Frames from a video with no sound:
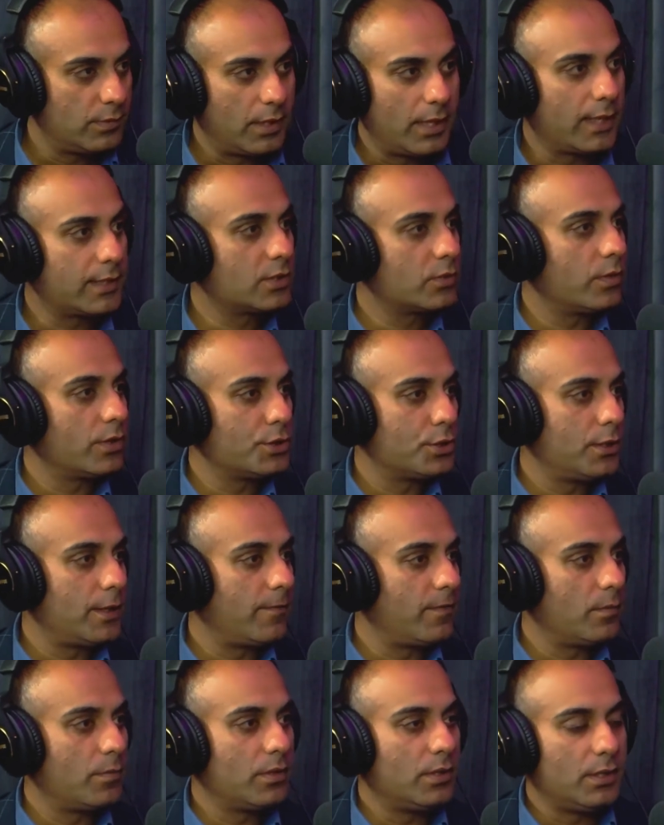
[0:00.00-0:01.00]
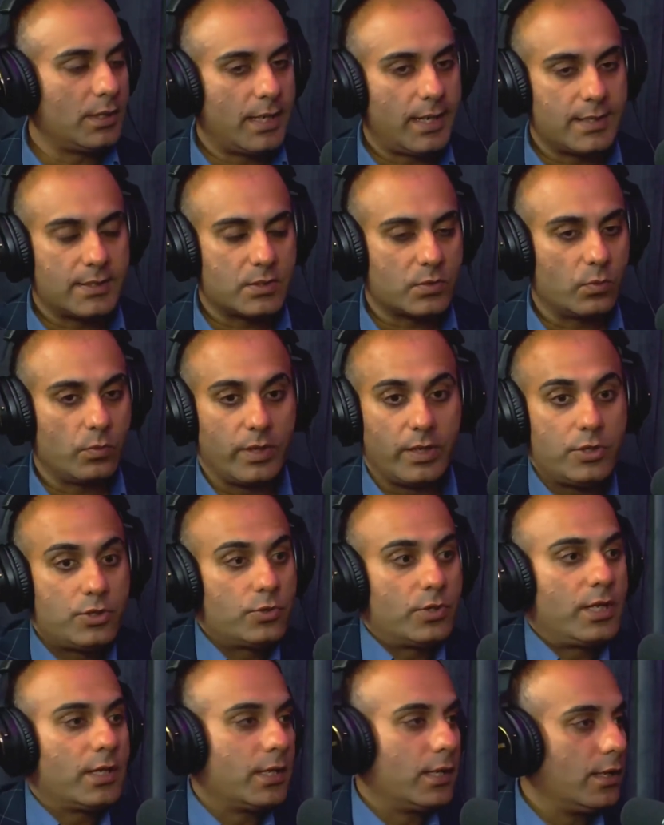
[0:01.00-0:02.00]
question everybody asks. When should I
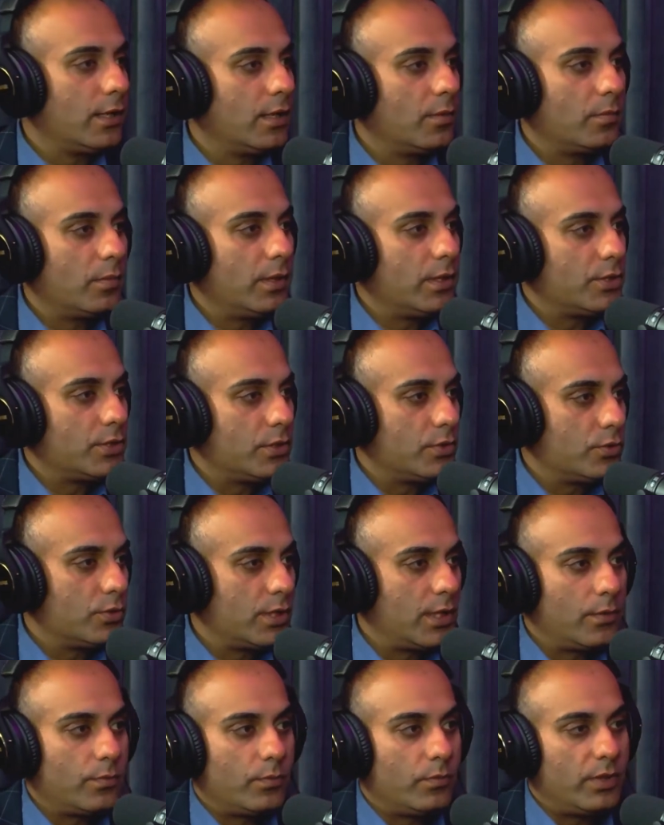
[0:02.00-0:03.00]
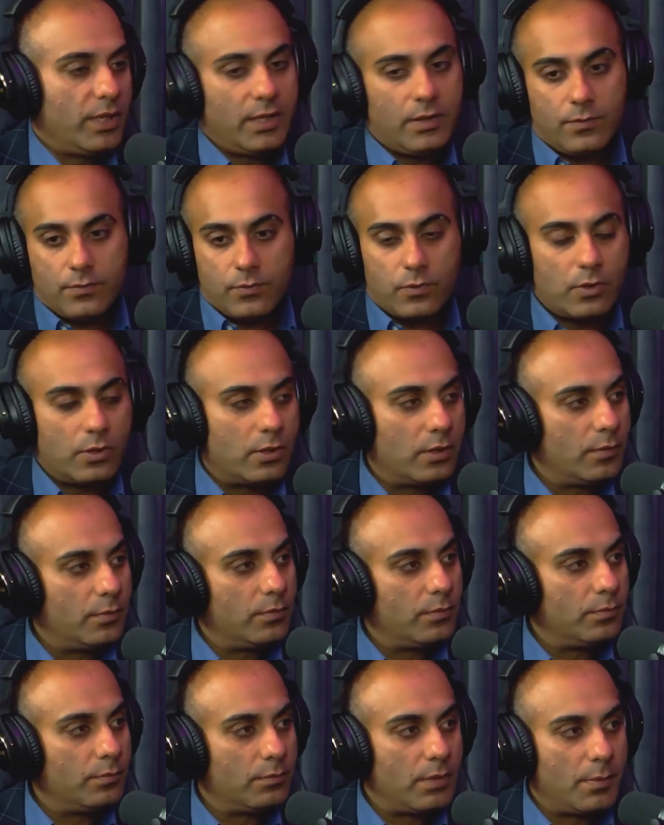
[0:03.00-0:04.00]
get an ablation? Should I wait for
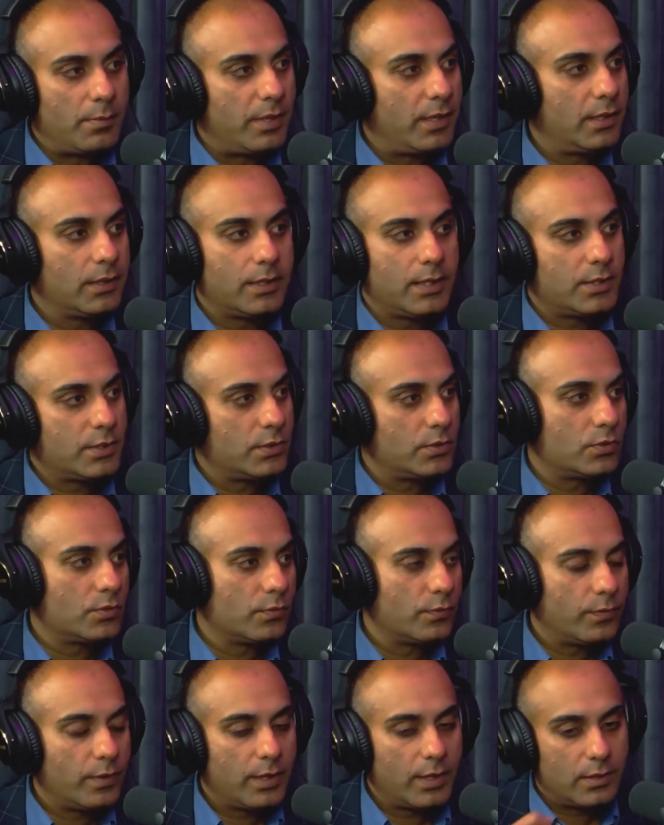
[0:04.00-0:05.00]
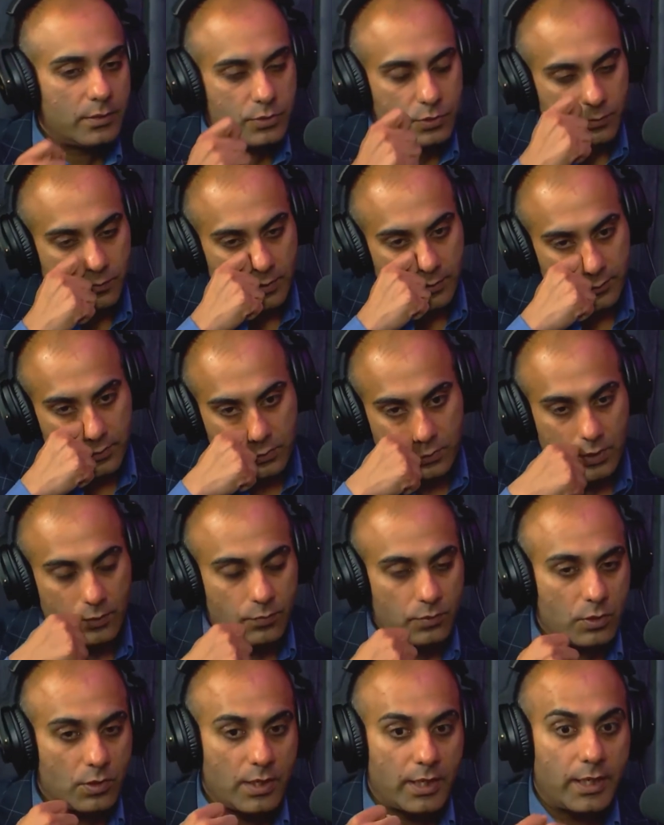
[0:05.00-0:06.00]
my medications to fail? Should
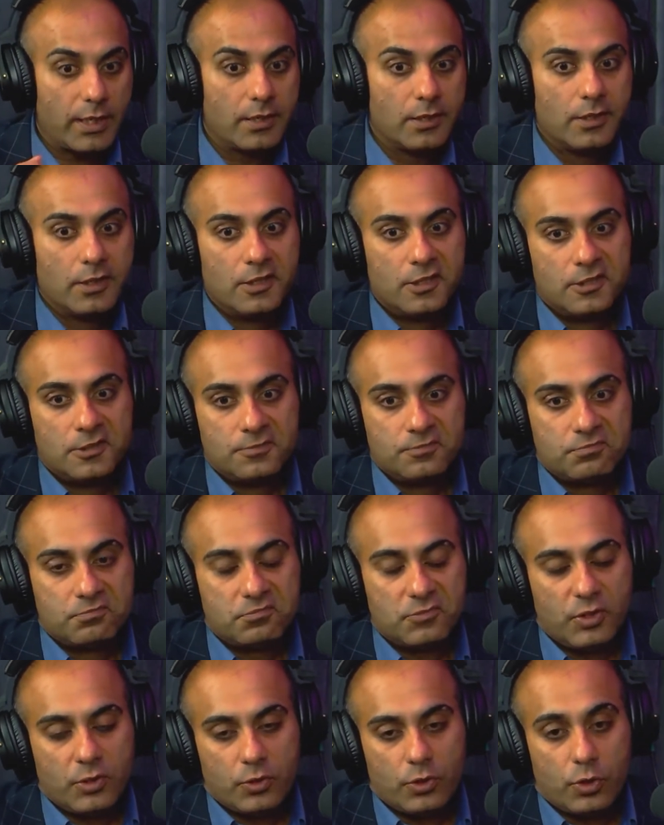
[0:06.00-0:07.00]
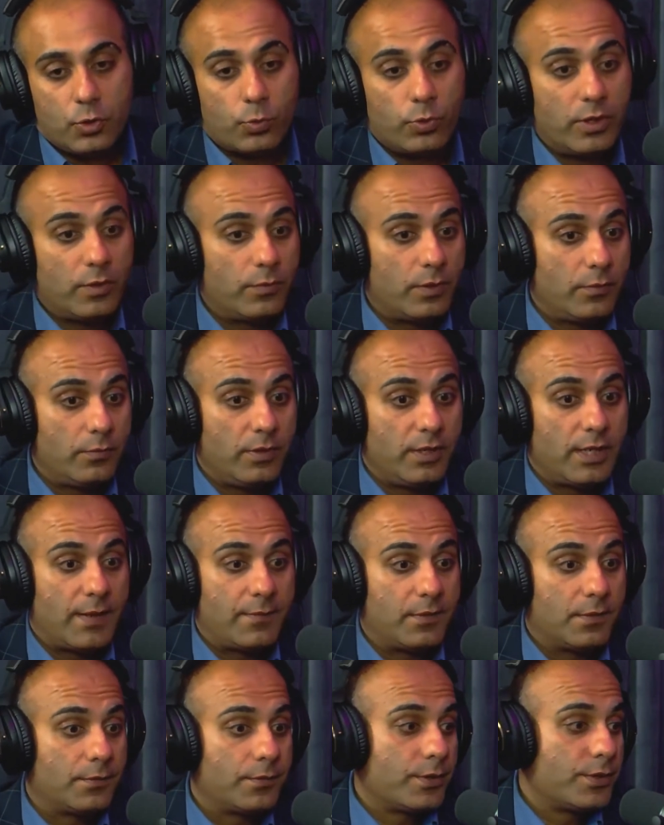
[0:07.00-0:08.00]
I do it when we have the
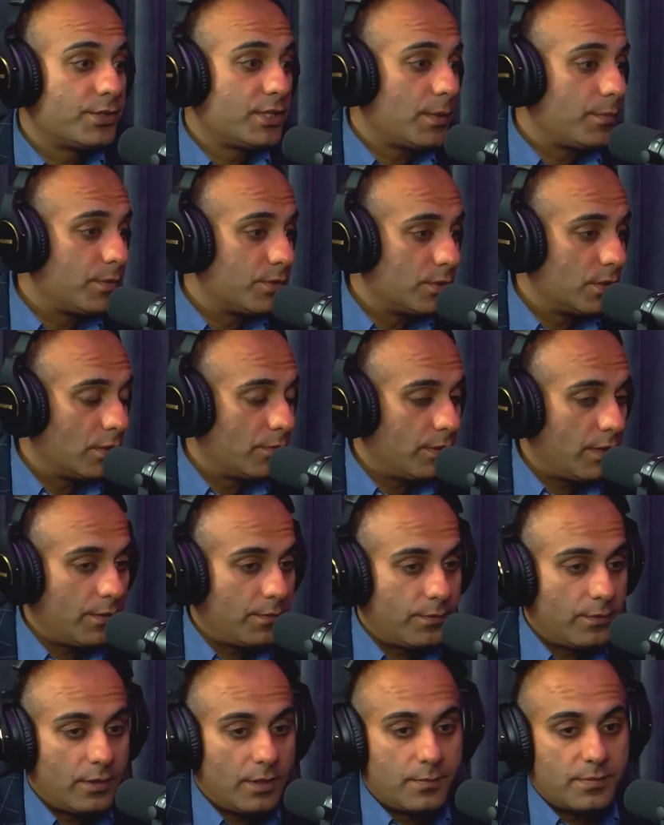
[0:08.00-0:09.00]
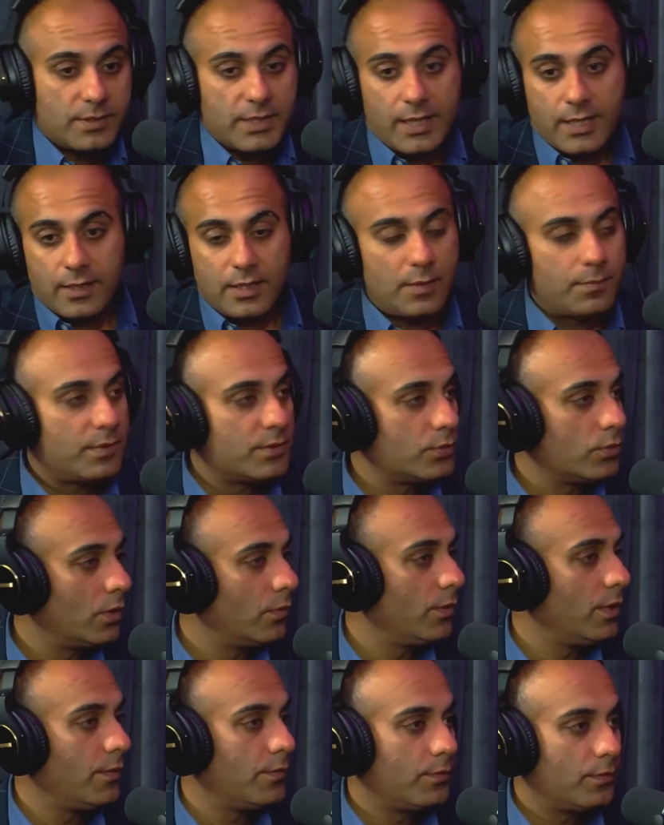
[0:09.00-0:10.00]
first episode of A-Fib, second episode of
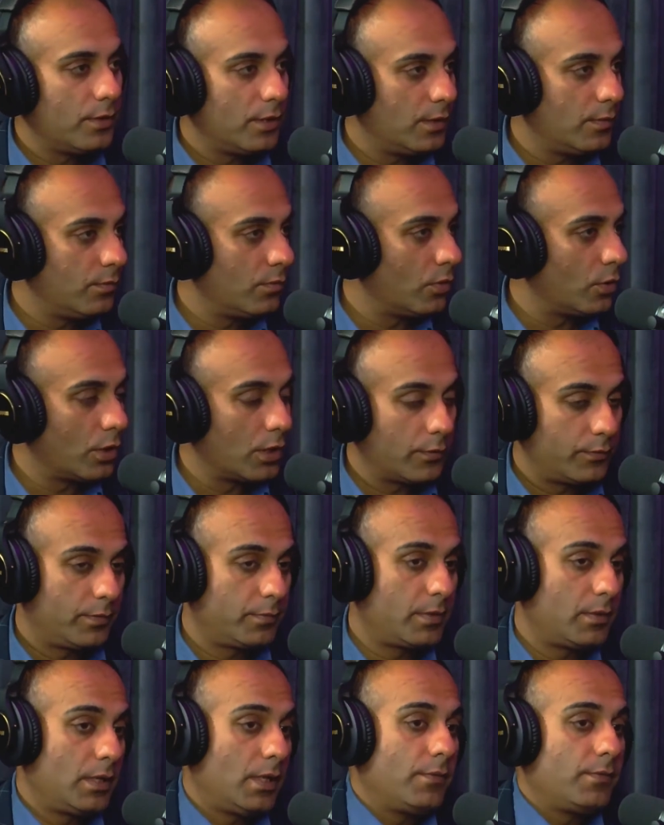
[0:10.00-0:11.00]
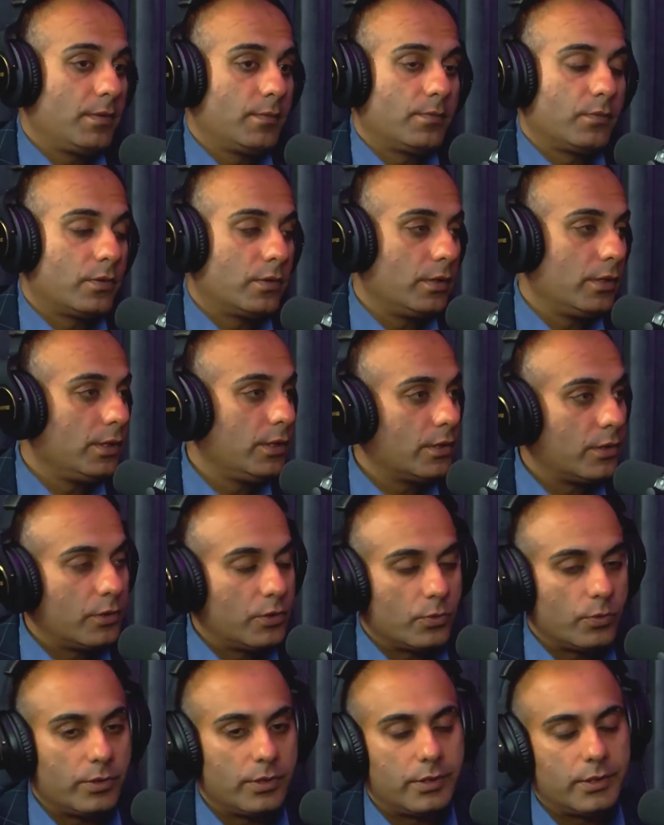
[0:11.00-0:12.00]
A-Fib, or if I'm on A-Fib for a year, 2
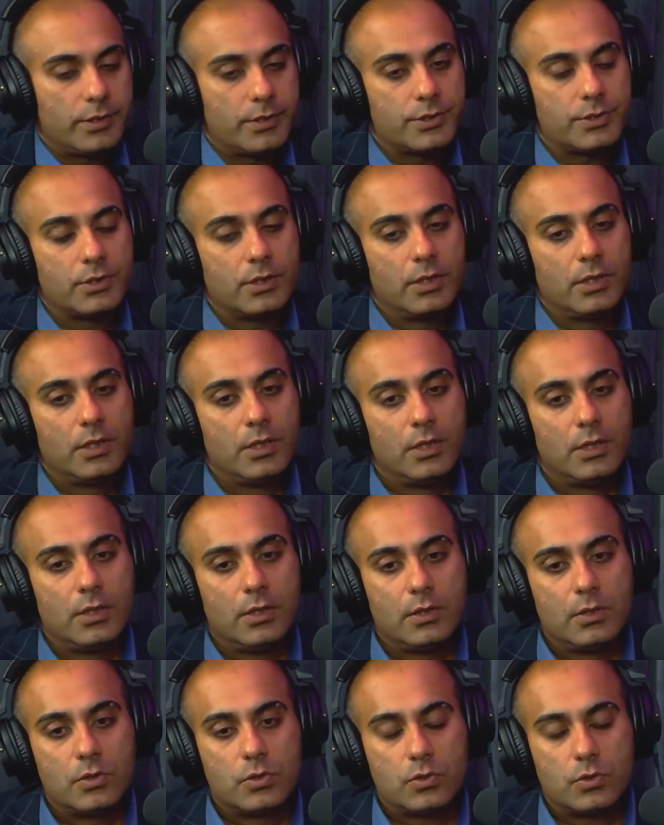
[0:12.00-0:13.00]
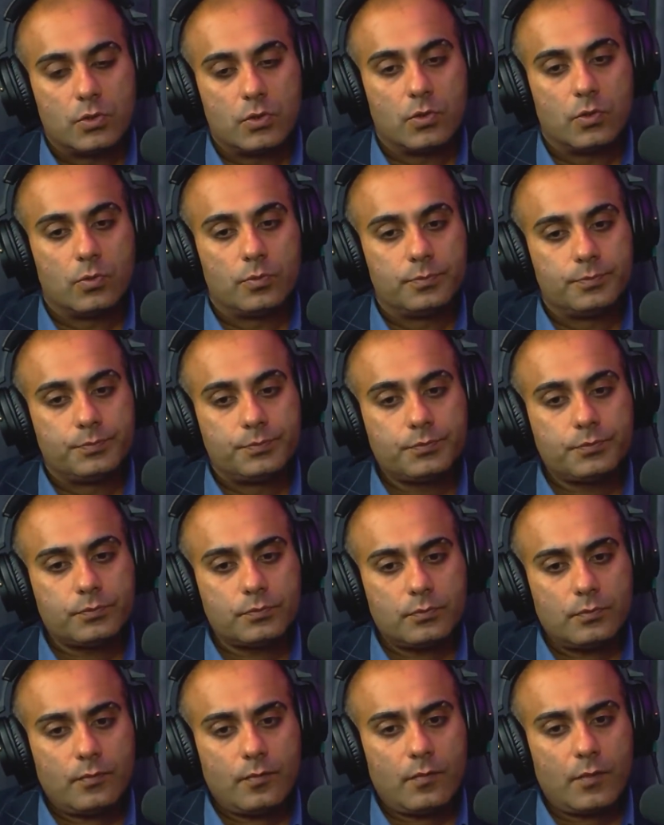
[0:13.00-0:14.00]
years? So
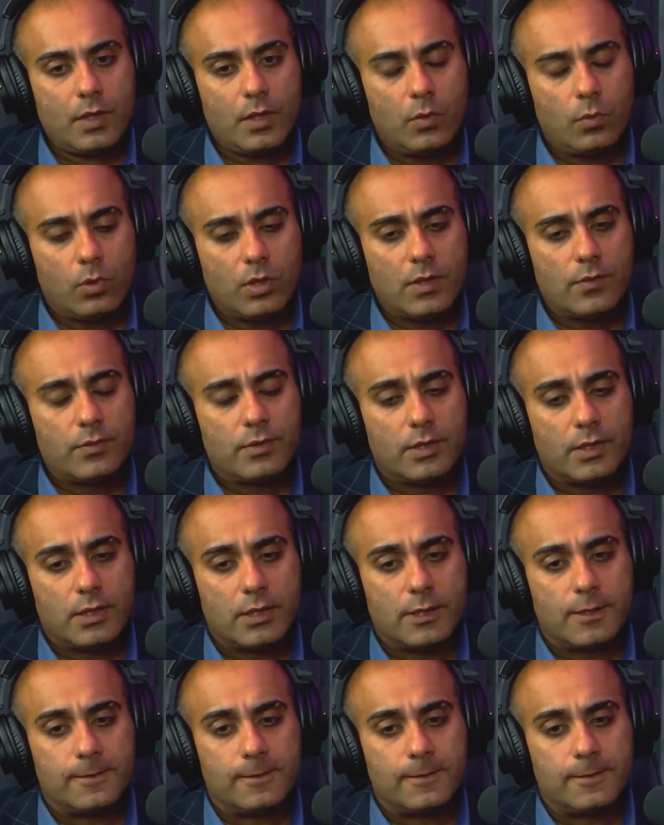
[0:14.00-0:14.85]
one of the,